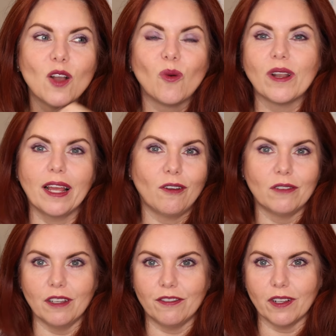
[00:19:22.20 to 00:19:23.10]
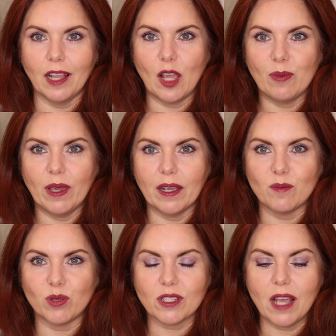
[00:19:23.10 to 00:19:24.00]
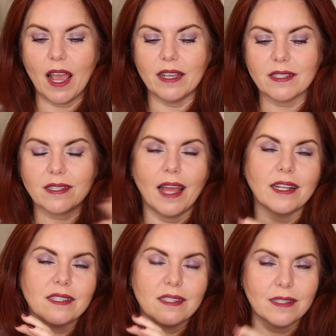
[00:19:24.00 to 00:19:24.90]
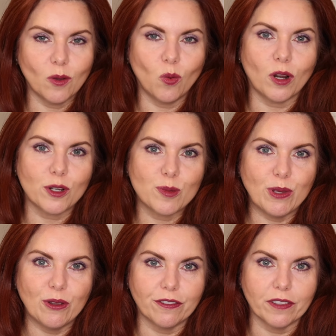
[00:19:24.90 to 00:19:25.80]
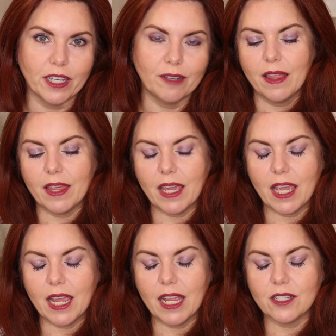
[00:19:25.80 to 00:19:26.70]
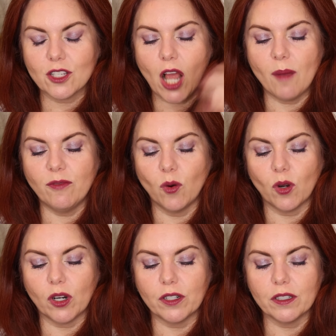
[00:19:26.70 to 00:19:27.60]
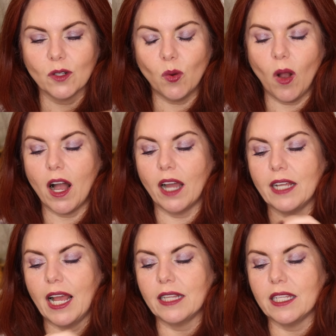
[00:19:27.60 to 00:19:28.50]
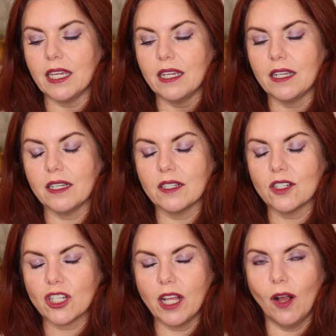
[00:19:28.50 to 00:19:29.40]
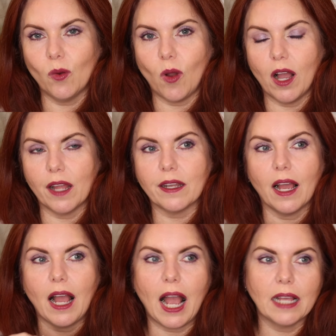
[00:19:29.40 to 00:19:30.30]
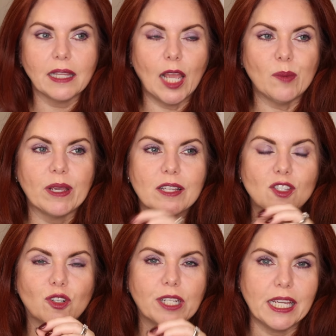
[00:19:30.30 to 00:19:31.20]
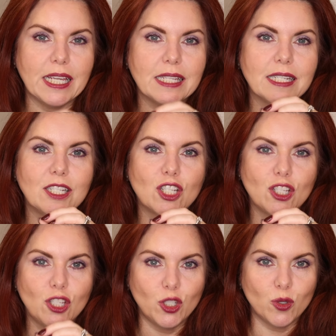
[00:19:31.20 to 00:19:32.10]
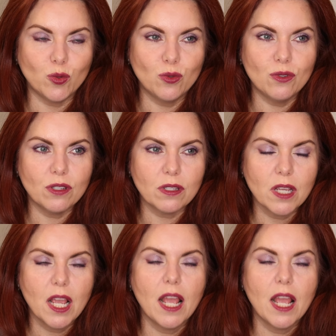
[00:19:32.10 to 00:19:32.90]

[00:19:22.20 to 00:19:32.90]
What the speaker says: when I don't really feel like being precise, and it still works beautifully. The Tom Ford quad and the Chanel quad, I like because they're easy to use